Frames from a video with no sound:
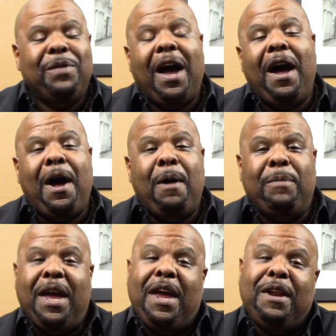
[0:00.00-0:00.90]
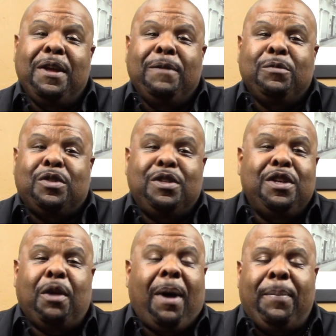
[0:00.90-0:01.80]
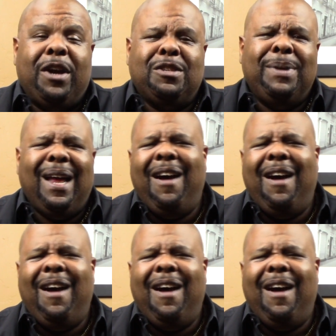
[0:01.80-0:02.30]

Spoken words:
And my parents would be like,